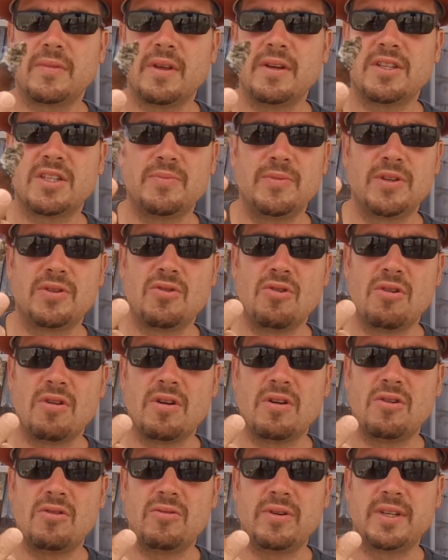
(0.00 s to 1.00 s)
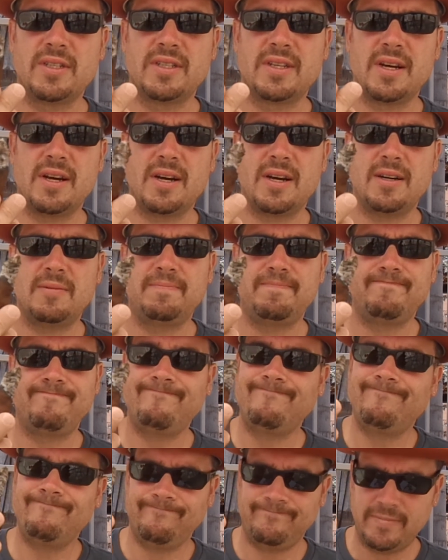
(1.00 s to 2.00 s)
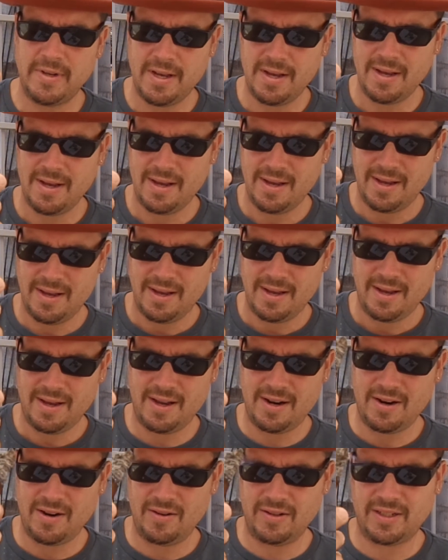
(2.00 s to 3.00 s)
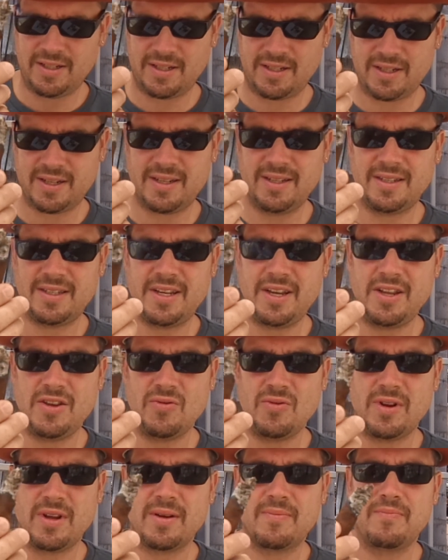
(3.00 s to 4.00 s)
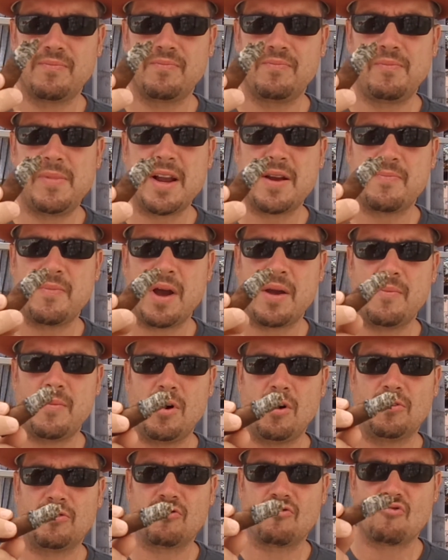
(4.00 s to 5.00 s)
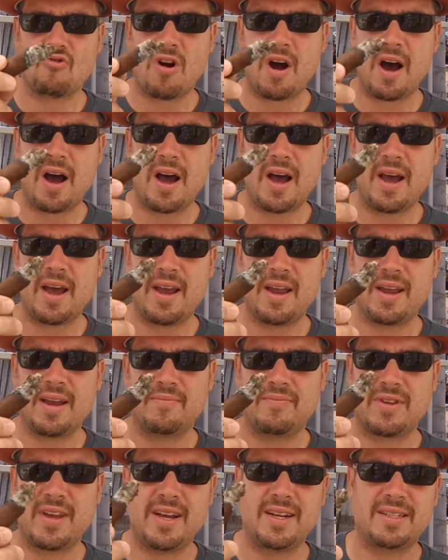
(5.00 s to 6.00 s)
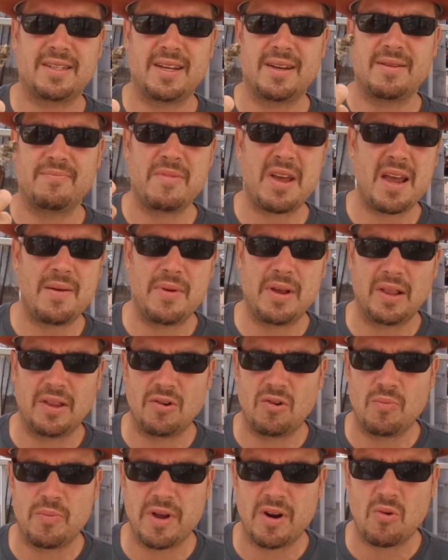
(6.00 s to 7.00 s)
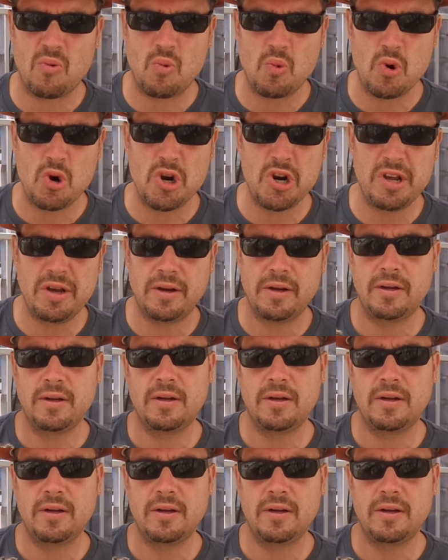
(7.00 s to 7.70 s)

This Maduro is, I don't know, it's continuing to make my mouth dry. I'm tasting maybe a little bit of wood.